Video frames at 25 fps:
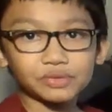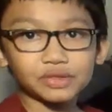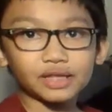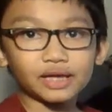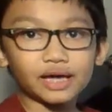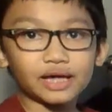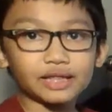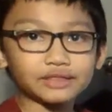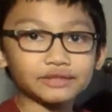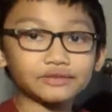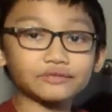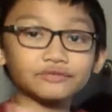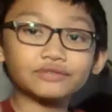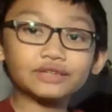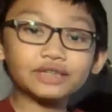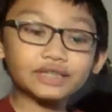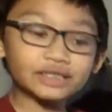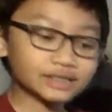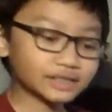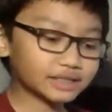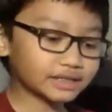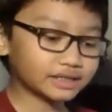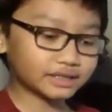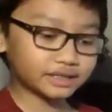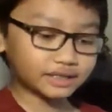And the
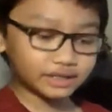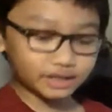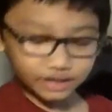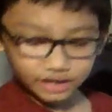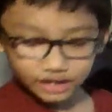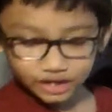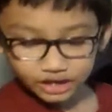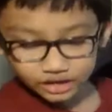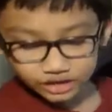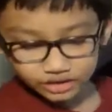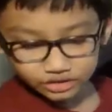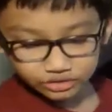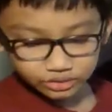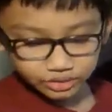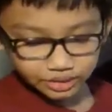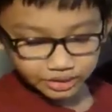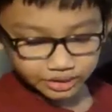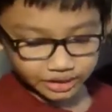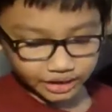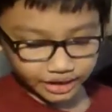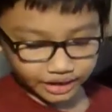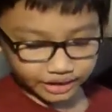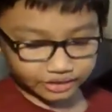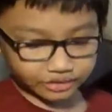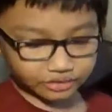reason you
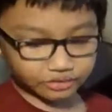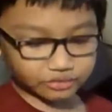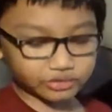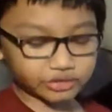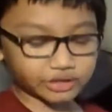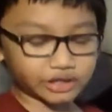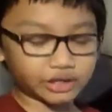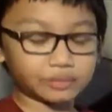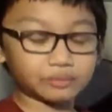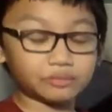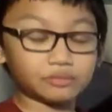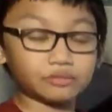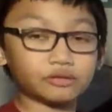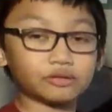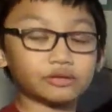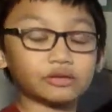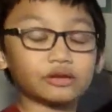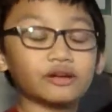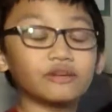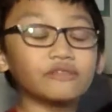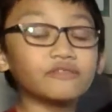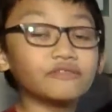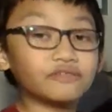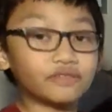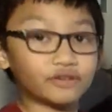need A through J
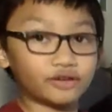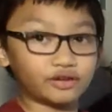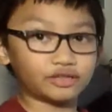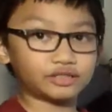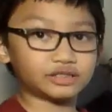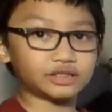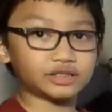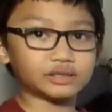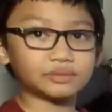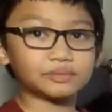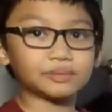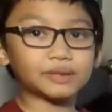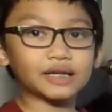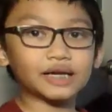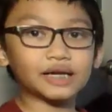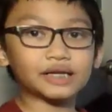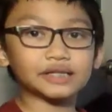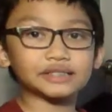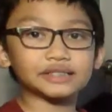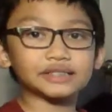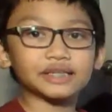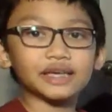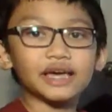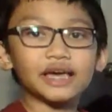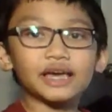first is
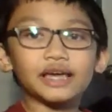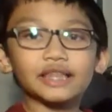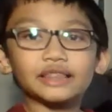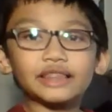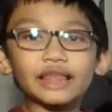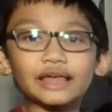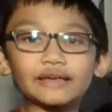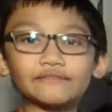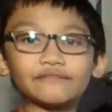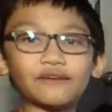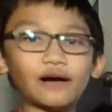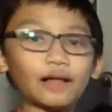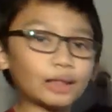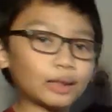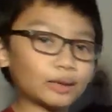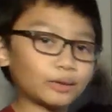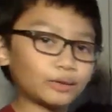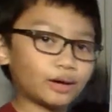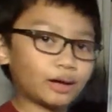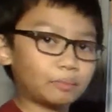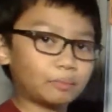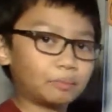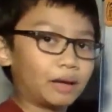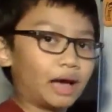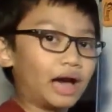because they follow
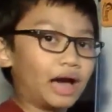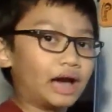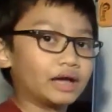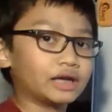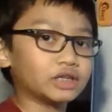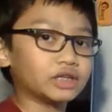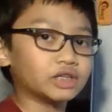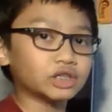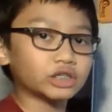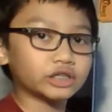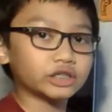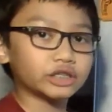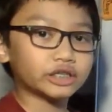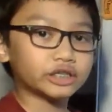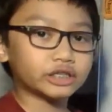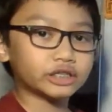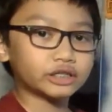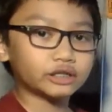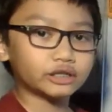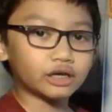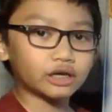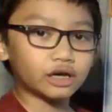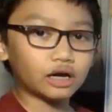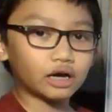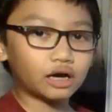a pattern in
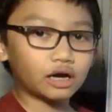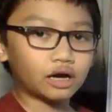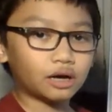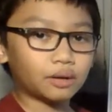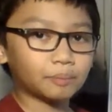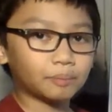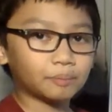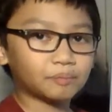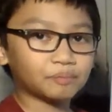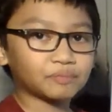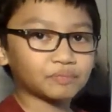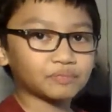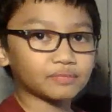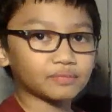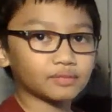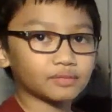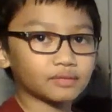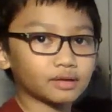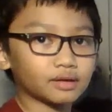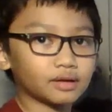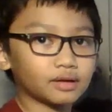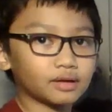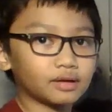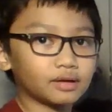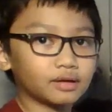
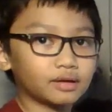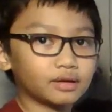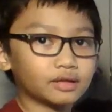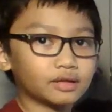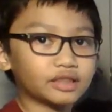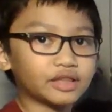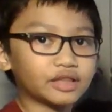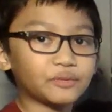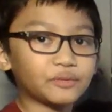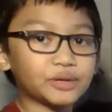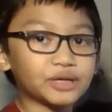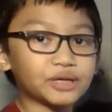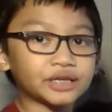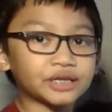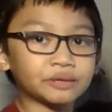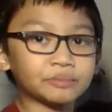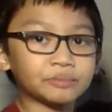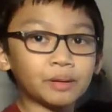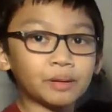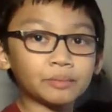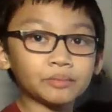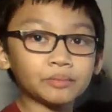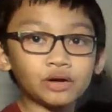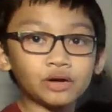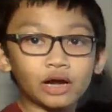that way you can
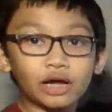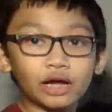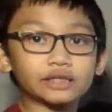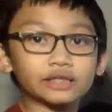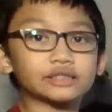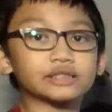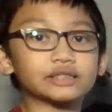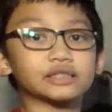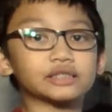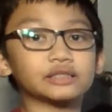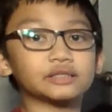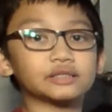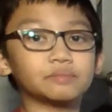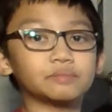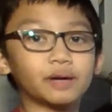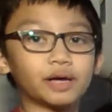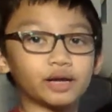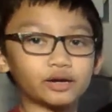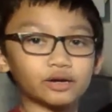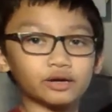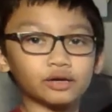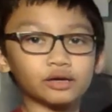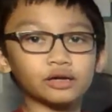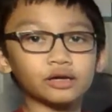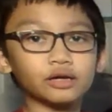memorize this
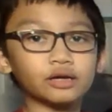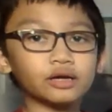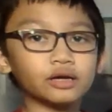better.